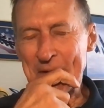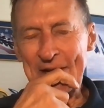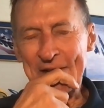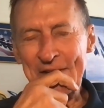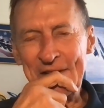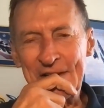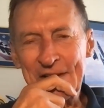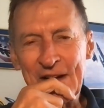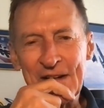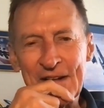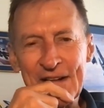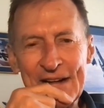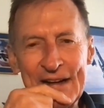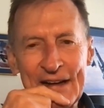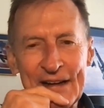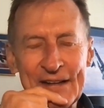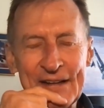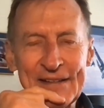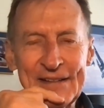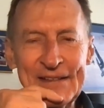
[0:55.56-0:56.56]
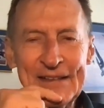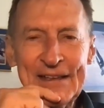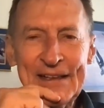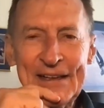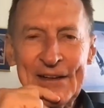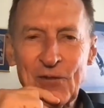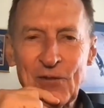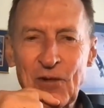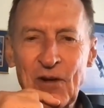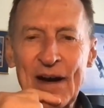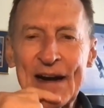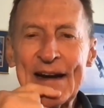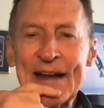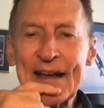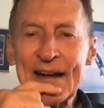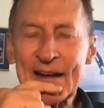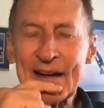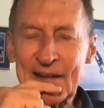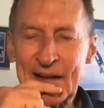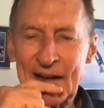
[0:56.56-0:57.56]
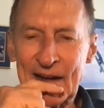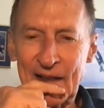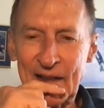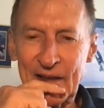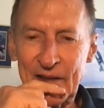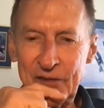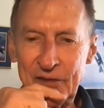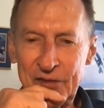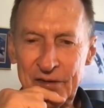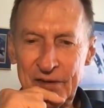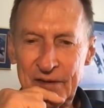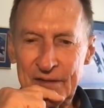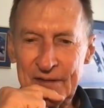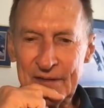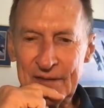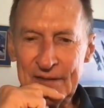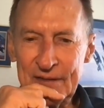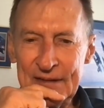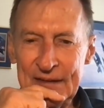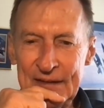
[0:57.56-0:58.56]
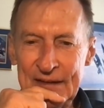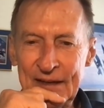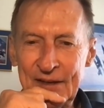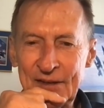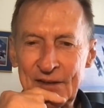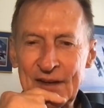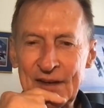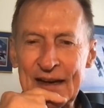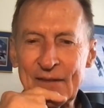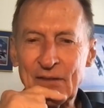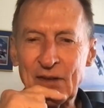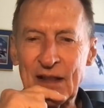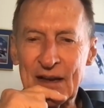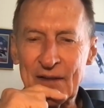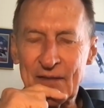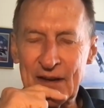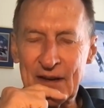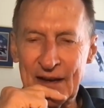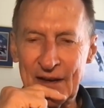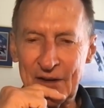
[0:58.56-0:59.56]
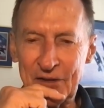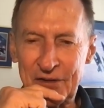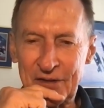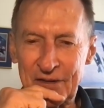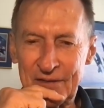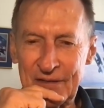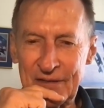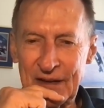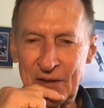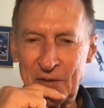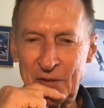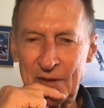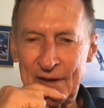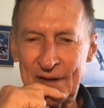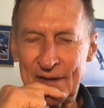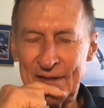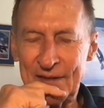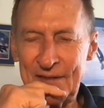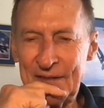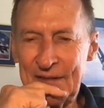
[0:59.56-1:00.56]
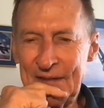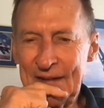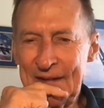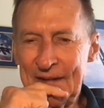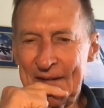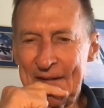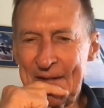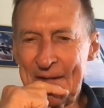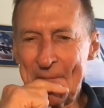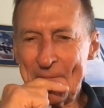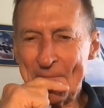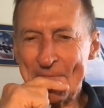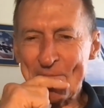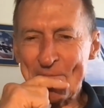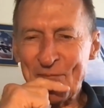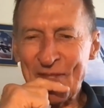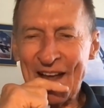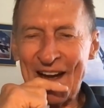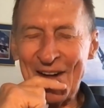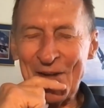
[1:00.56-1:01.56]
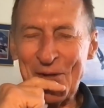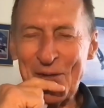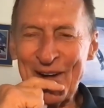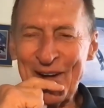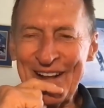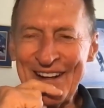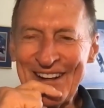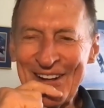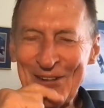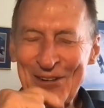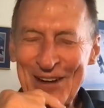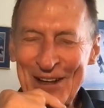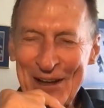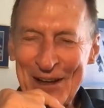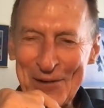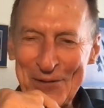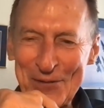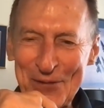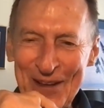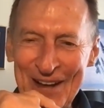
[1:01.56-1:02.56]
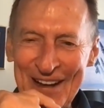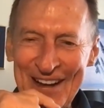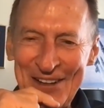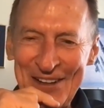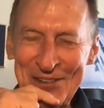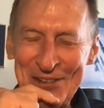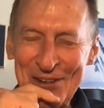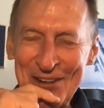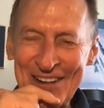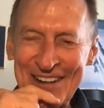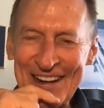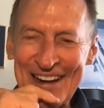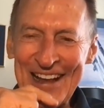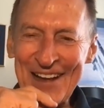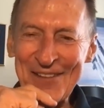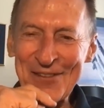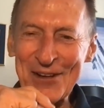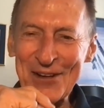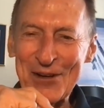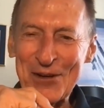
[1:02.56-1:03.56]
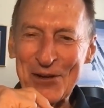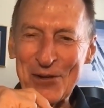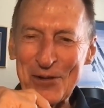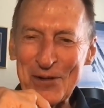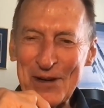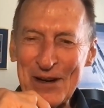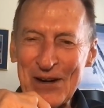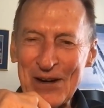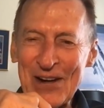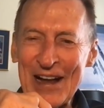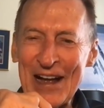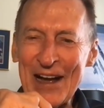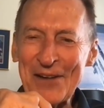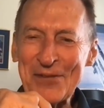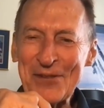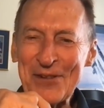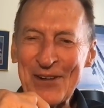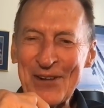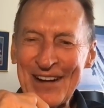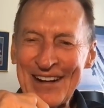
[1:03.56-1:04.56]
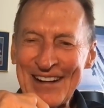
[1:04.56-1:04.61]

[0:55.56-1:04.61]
I started out right out of college into naval aviation. I wanted to learn how to fly so I could have a career after I